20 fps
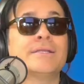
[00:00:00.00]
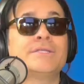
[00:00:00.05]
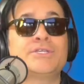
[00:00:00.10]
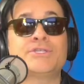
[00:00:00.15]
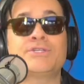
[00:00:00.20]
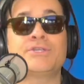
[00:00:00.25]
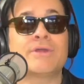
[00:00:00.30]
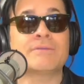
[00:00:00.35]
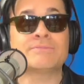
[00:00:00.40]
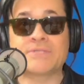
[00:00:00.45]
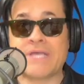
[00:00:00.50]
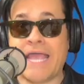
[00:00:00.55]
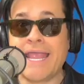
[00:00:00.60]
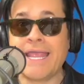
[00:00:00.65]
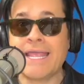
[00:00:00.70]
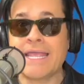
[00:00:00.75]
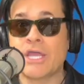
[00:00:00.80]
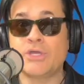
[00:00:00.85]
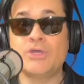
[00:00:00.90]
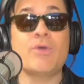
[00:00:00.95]
Do you see what I'm
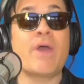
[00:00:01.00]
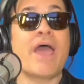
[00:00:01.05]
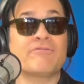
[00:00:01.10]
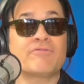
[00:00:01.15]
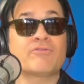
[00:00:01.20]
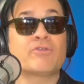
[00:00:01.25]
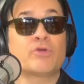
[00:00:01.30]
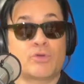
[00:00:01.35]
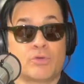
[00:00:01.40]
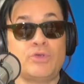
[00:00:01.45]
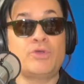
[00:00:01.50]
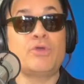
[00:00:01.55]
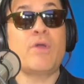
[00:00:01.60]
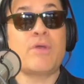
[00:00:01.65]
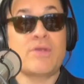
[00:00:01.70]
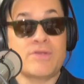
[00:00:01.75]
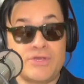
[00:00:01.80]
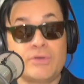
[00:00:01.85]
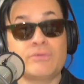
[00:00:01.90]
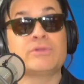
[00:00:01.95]
saying?
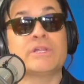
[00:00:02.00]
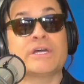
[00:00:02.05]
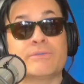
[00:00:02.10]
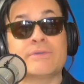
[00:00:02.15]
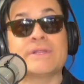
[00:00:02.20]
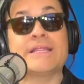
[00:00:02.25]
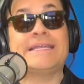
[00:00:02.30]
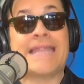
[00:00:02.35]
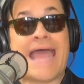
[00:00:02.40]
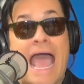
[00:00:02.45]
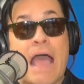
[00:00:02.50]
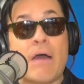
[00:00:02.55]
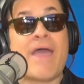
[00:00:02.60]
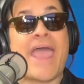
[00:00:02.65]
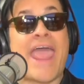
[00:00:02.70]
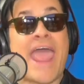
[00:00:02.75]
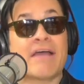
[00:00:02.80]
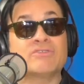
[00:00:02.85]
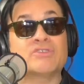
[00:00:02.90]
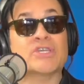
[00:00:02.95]
You literally now
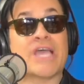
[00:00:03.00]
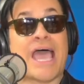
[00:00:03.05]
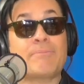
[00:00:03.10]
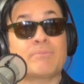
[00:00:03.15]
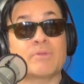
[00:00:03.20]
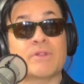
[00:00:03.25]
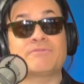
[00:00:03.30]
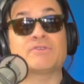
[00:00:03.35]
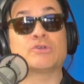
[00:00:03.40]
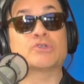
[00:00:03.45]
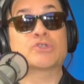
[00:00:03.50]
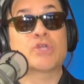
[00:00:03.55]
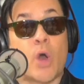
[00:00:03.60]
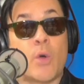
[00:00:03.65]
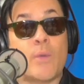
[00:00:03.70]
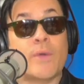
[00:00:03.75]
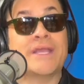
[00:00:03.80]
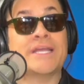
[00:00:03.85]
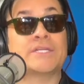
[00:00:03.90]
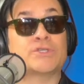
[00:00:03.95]
have shoplifters
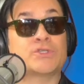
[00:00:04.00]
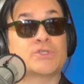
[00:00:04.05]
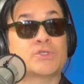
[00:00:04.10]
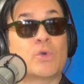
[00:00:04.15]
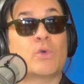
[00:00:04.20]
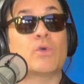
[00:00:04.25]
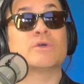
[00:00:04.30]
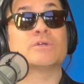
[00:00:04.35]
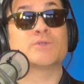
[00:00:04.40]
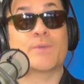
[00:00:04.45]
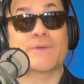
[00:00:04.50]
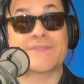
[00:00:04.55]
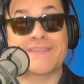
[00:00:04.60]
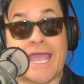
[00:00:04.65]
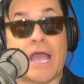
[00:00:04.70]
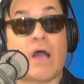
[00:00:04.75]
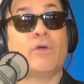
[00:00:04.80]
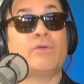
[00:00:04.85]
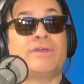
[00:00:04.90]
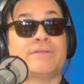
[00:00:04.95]
going into stores with
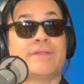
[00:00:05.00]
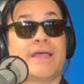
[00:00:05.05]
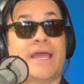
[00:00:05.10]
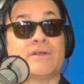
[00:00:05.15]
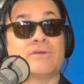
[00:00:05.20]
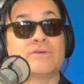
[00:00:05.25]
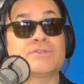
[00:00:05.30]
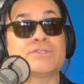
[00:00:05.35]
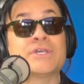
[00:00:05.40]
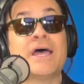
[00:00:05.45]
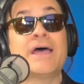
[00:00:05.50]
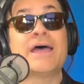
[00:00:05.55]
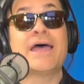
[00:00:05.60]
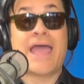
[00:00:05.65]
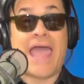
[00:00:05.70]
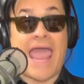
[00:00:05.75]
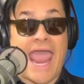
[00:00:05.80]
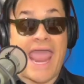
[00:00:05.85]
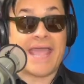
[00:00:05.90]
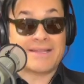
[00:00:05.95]
calculators
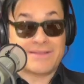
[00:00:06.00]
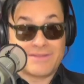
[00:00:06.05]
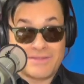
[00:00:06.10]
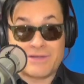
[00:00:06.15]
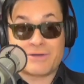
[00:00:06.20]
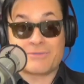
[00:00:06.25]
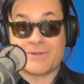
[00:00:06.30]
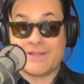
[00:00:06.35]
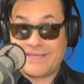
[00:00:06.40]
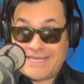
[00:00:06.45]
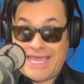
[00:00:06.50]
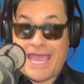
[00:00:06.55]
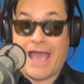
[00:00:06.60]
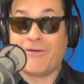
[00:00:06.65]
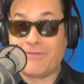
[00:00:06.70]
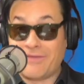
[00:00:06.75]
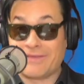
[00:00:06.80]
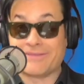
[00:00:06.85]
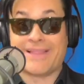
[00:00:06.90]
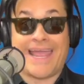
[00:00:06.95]
and literally
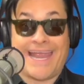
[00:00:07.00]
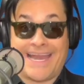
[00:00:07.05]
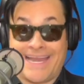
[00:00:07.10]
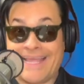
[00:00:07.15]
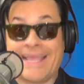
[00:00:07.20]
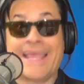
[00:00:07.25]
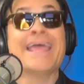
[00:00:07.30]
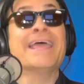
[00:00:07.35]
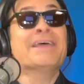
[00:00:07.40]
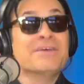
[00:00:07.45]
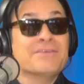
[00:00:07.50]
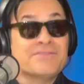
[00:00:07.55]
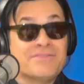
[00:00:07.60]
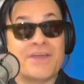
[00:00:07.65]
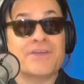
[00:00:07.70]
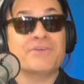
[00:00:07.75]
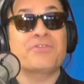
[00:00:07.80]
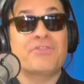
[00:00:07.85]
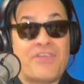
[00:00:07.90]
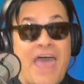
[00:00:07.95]
calculating
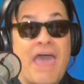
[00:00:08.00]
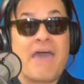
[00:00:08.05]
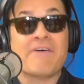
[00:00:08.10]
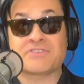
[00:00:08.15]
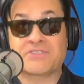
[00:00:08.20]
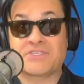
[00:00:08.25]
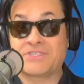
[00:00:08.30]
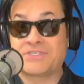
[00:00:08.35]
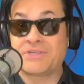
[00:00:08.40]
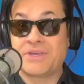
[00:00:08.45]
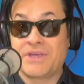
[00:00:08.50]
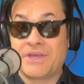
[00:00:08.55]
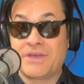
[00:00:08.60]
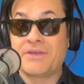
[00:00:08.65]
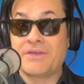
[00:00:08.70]
their thefts.